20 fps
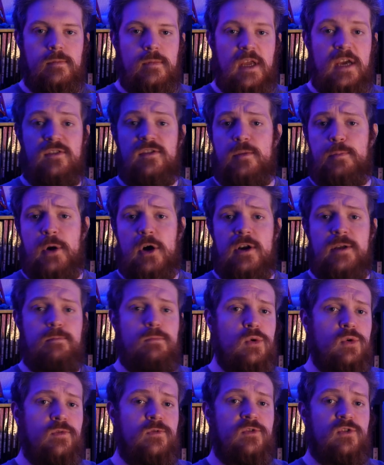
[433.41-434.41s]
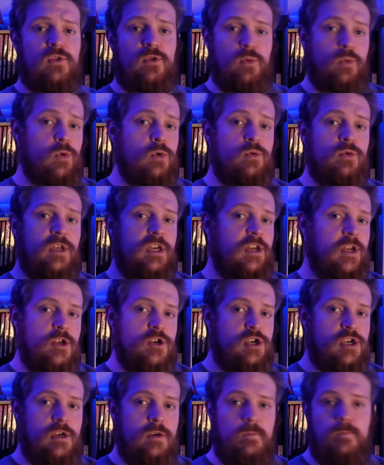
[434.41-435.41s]
As the party moves through the
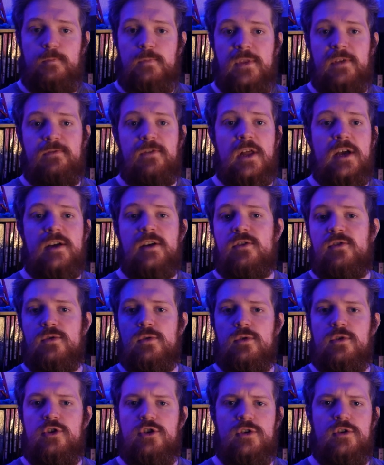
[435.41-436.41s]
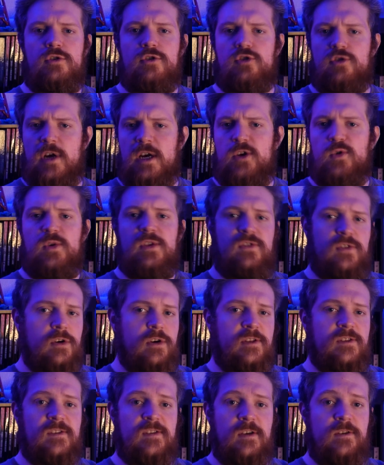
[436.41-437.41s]
dungeon, the flying sword should try to insert
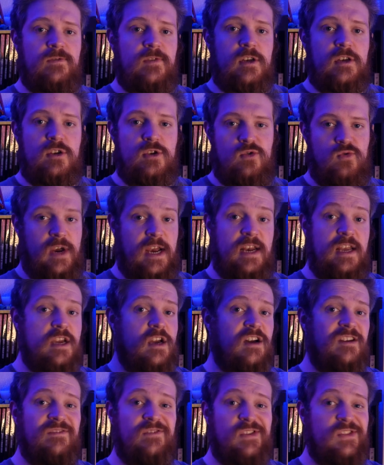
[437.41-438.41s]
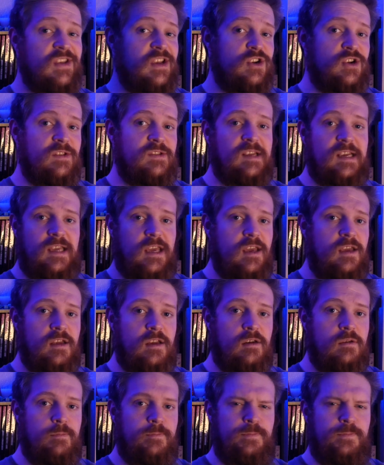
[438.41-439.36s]
itself into any conversations it can.